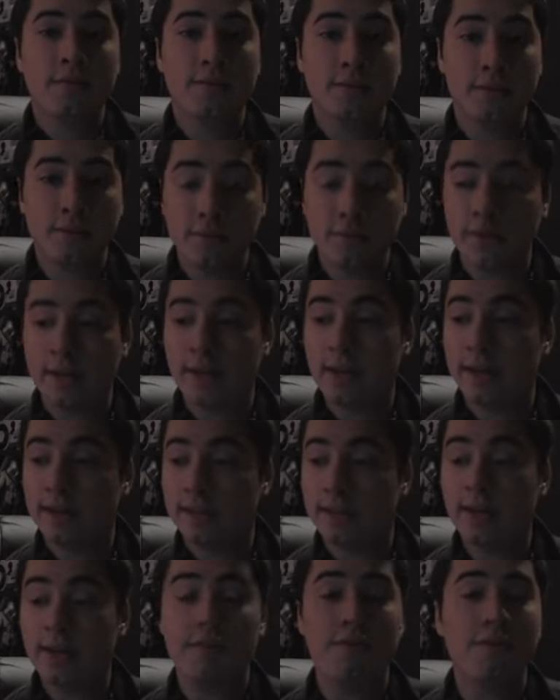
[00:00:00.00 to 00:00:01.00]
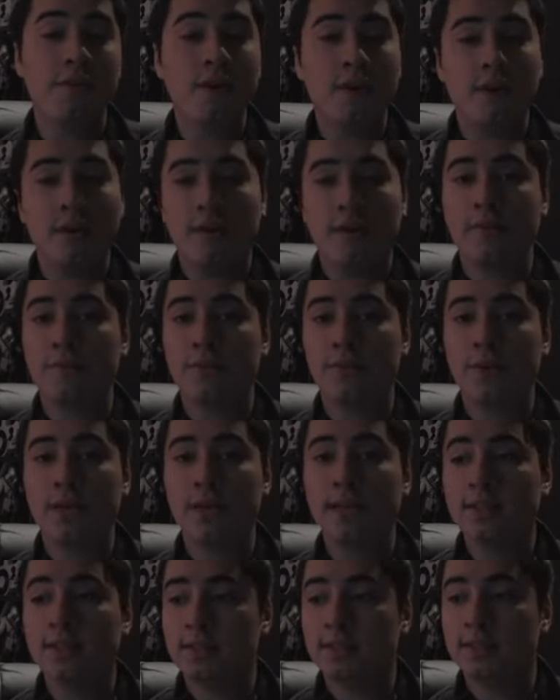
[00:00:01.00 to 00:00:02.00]
for getting that far. If we
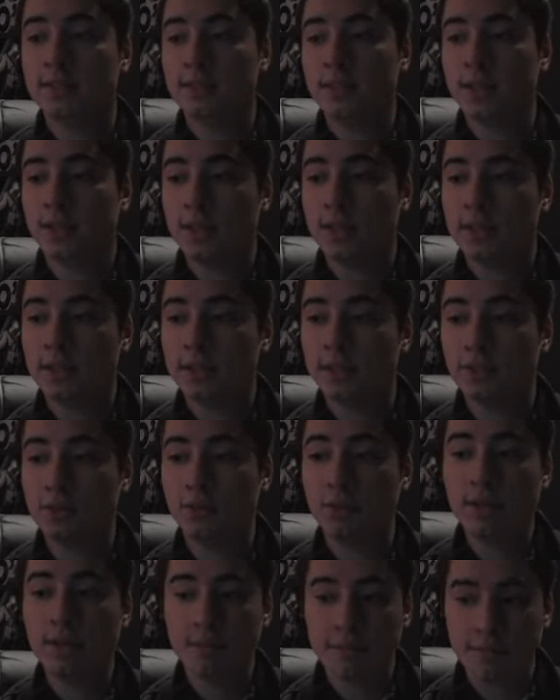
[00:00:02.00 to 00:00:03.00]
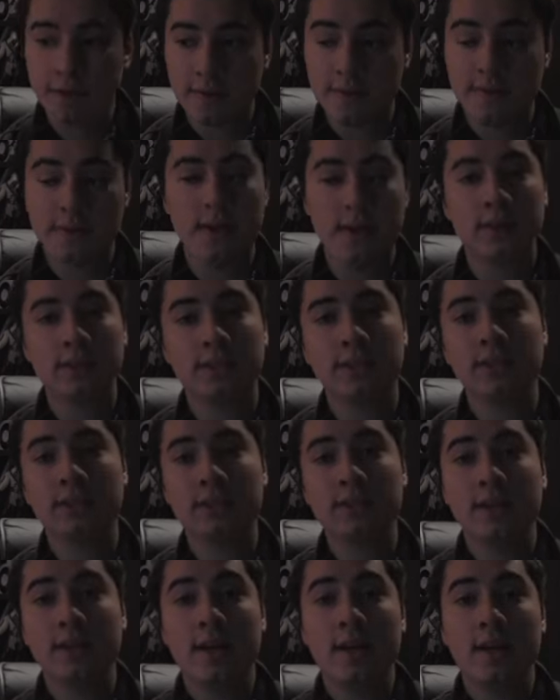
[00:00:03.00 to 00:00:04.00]
get to
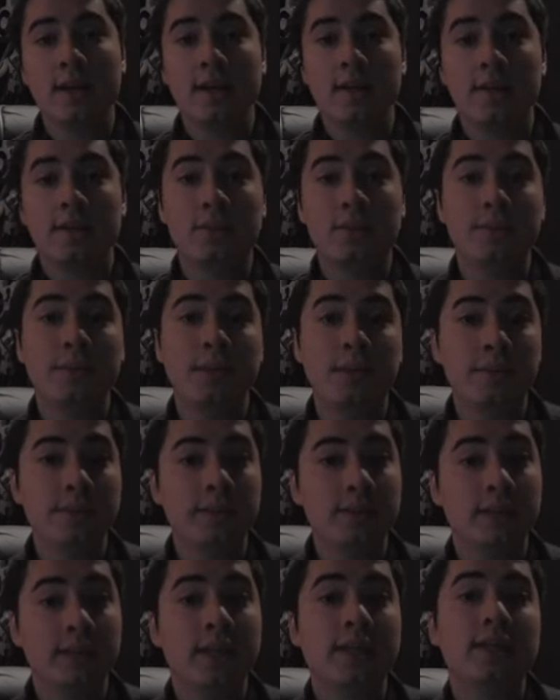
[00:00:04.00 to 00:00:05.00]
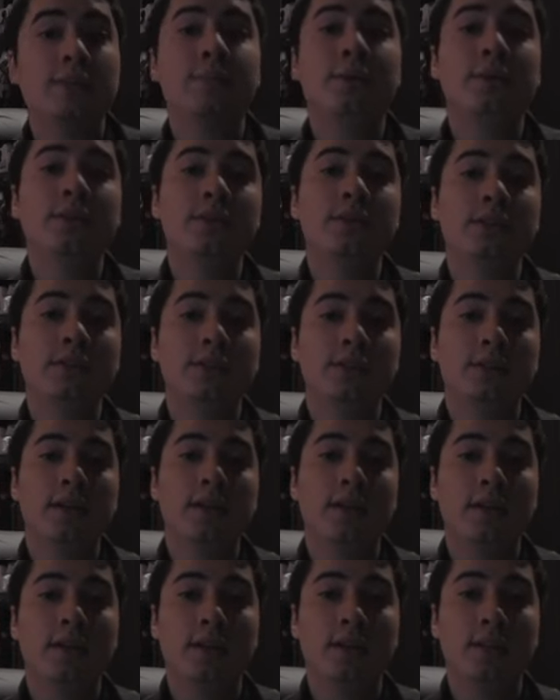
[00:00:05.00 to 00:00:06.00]
25,000, you'll be able to get
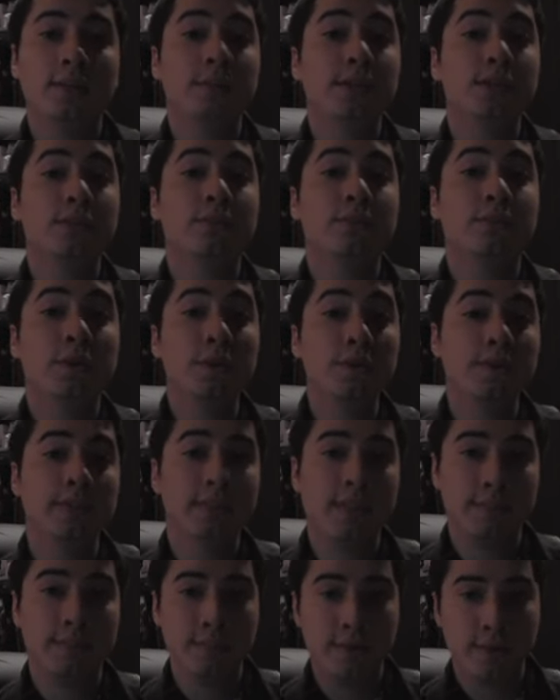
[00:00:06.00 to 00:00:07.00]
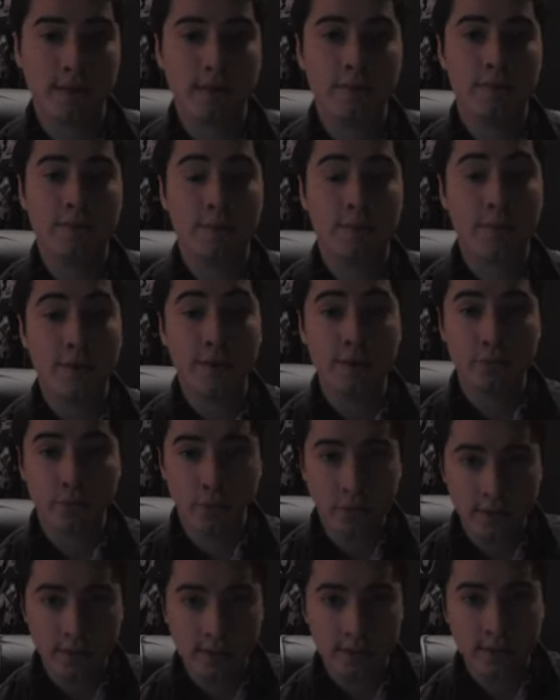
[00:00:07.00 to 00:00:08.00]
a special bonus epilogue for part
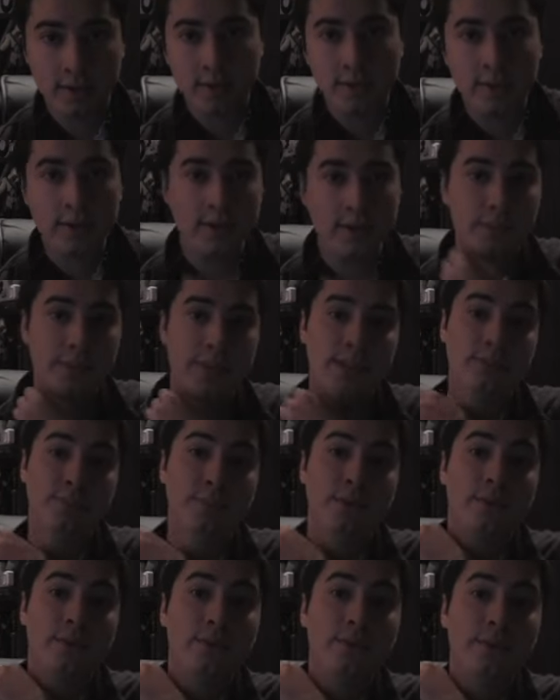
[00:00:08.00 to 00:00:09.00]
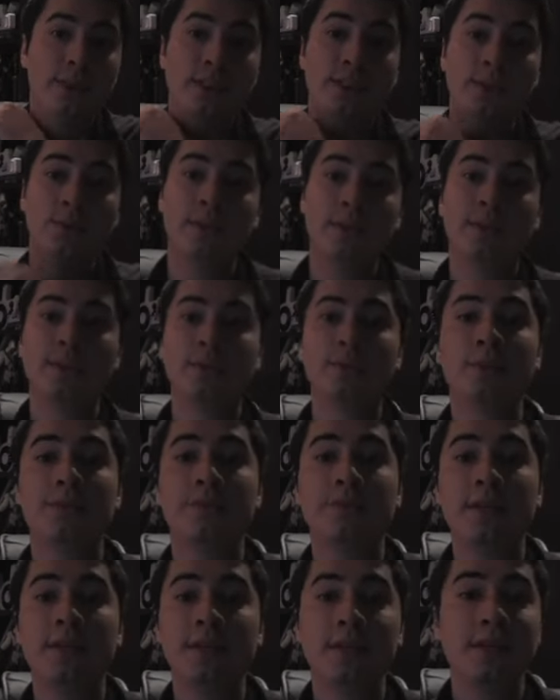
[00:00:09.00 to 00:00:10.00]
1, which will
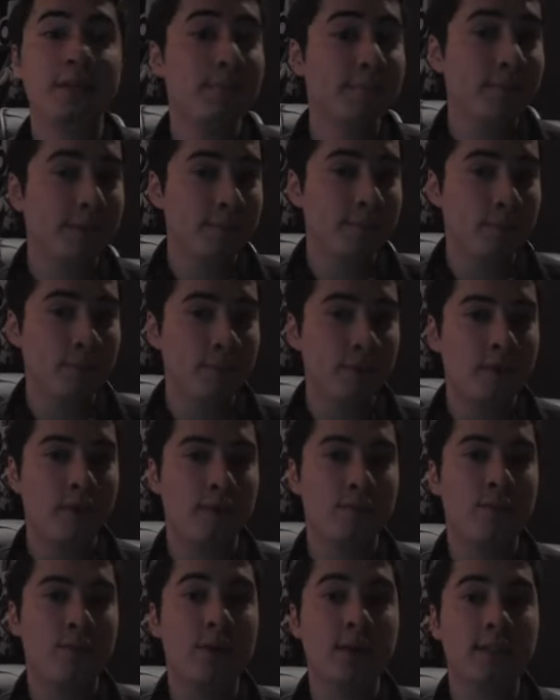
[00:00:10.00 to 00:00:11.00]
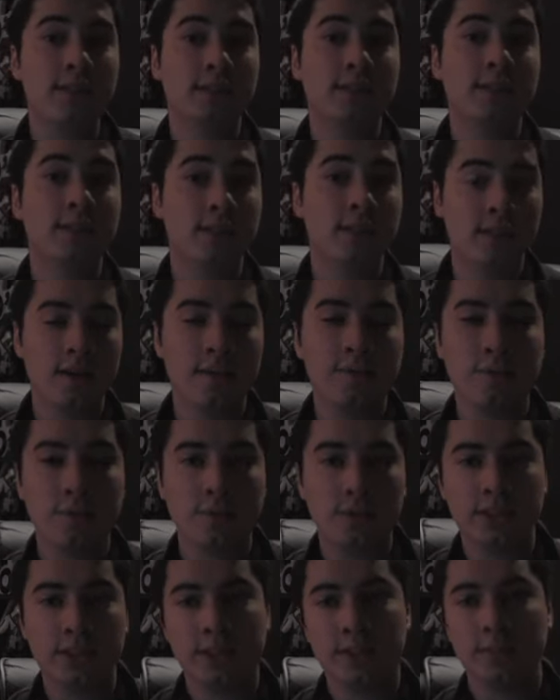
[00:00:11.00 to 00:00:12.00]
reveal a little bit more of what's to come
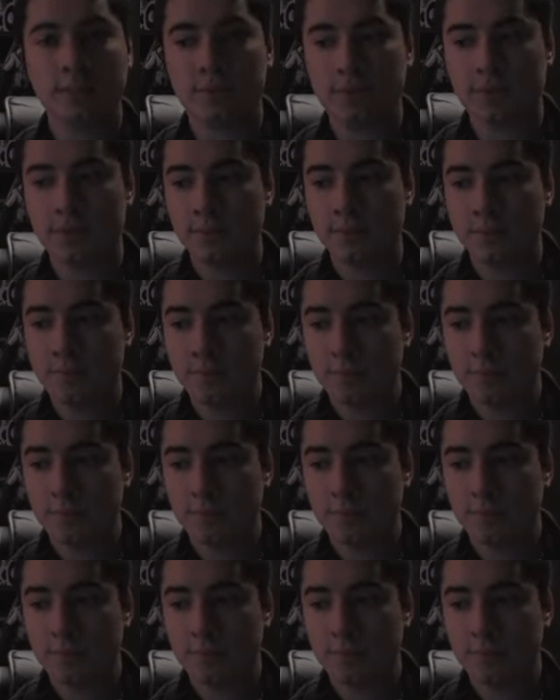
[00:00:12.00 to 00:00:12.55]
for James.